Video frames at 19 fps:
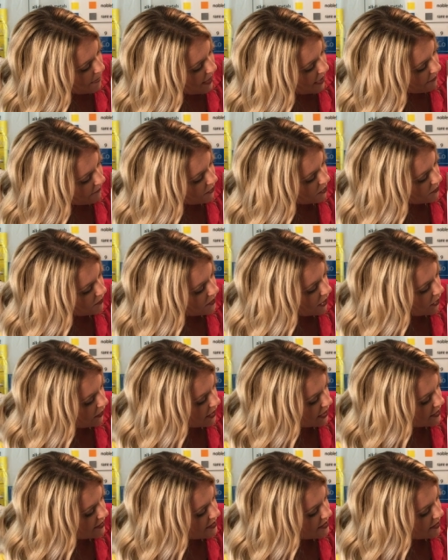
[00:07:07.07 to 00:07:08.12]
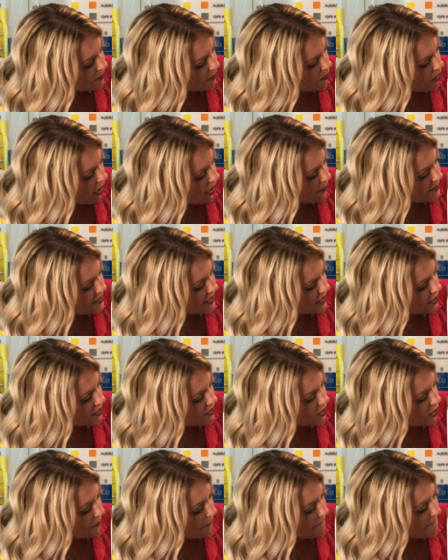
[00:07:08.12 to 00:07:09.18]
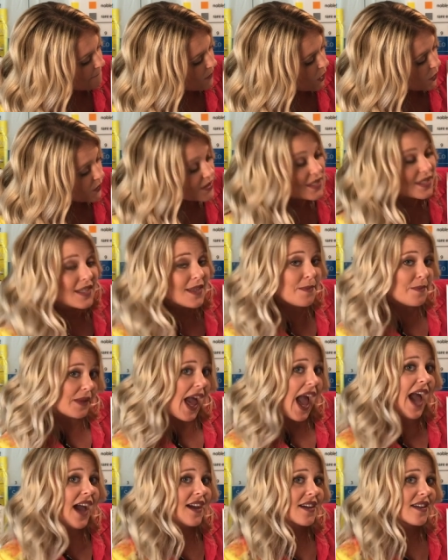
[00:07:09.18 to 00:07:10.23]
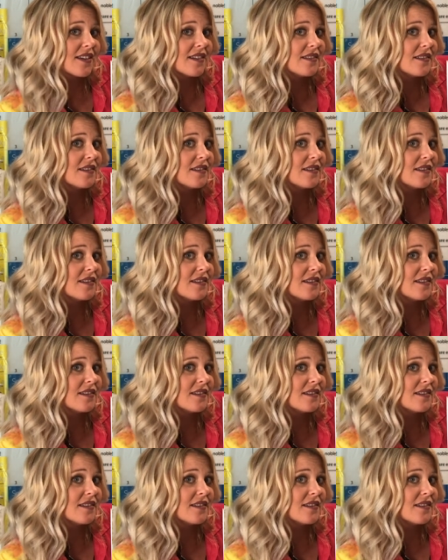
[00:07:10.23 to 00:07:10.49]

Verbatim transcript: If you notice, the mom's ears are mostly black,